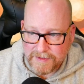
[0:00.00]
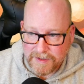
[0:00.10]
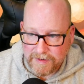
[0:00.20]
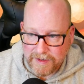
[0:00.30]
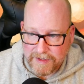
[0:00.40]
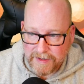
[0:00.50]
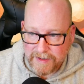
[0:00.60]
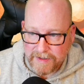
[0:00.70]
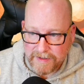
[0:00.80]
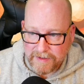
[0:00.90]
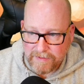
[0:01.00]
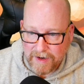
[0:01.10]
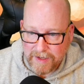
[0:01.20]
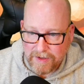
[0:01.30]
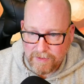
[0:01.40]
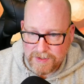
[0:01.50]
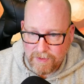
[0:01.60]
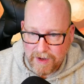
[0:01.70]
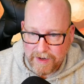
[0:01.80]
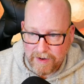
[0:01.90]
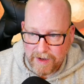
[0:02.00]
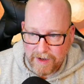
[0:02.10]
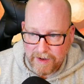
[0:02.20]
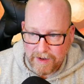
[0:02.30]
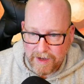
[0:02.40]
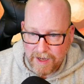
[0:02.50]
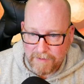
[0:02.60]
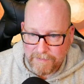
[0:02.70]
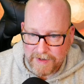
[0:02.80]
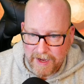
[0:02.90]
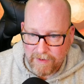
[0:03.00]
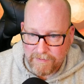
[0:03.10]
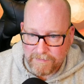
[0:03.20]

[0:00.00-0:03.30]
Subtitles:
So I'm going to try QSO I up now.